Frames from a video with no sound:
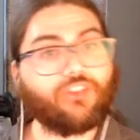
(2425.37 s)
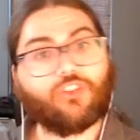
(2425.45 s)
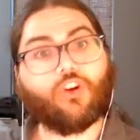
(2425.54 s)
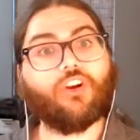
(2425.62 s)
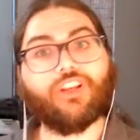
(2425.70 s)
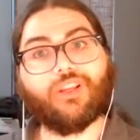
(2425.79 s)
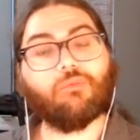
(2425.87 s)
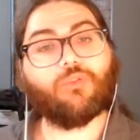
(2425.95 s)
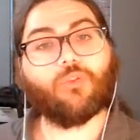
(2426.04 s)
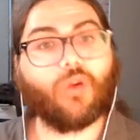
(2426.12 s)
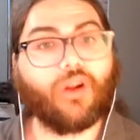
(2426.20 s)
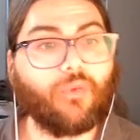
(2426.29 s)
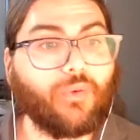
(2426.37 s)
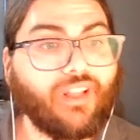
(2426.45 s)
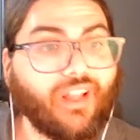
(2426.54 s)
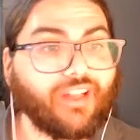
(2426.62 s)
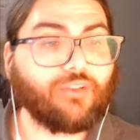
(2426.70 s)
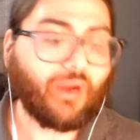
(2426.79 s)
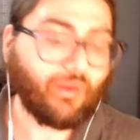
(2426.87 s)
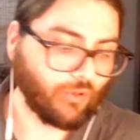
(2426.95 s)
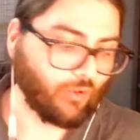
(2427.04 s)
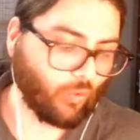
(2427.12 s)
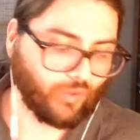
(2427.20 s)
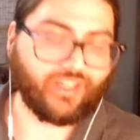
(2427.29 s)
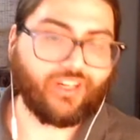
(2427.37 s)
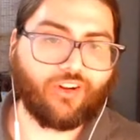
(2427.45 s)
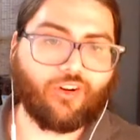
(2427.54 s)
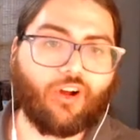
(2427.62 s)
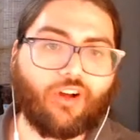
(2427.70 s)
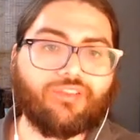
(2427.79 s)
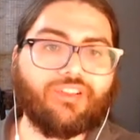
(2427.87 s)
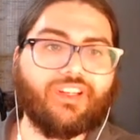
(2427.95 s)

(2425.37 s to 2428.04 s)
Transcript: talking before I realized my recording cut off